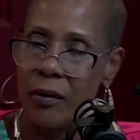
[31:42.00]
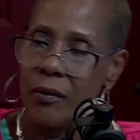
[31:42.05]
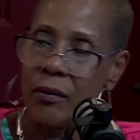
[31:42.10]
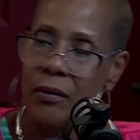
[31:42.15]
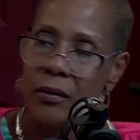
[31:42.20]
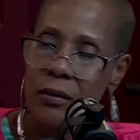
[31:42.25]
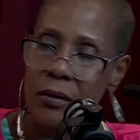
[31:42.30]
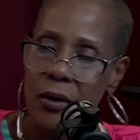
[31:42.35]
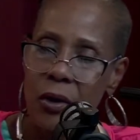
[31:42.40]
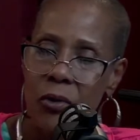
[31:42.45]

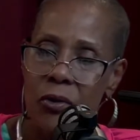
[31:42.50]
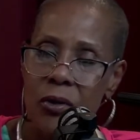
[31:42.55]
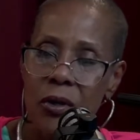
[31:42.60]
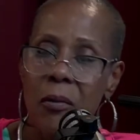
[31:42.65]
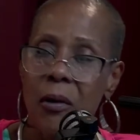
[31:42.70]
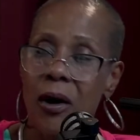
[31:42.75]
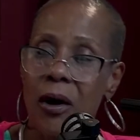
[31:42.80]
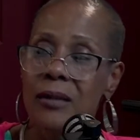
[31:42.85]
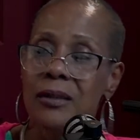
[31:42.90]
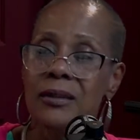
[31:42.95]
No, them
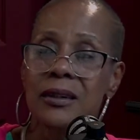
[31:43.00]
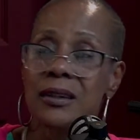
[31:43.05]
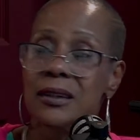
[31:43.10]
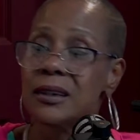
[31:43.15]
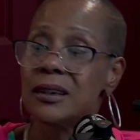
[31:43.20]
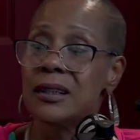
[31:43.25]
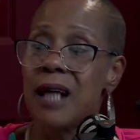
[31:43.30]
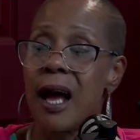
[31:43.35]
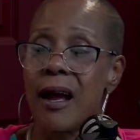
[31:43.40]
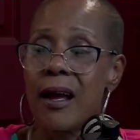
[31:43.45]
colors
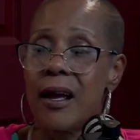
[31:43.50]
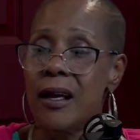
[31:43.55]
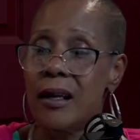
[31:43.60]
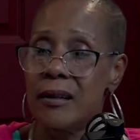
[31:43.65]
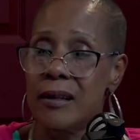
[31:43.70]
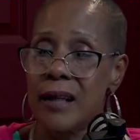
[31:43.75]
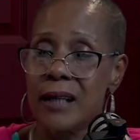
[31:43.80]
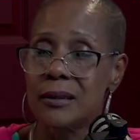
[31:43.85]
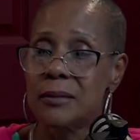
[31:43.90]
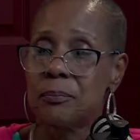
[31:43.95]
is tight.
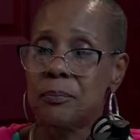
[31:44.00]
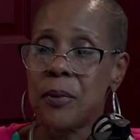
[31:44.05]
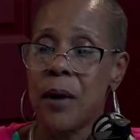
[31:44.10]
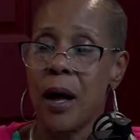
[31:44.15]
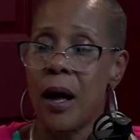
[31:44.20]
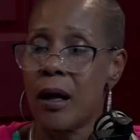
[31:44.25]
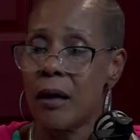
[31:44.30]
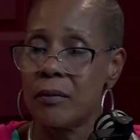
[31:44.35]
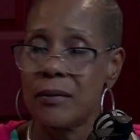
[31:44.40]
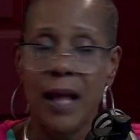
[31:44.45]

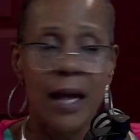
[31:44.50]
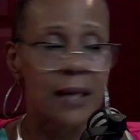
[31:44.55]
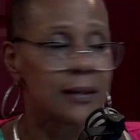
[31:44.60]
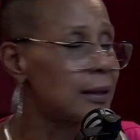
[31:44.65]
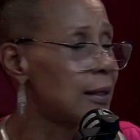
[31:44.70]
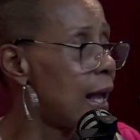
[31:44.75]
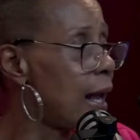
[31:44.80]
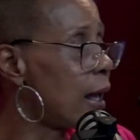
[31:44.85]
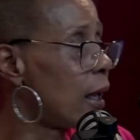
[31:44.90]
That's like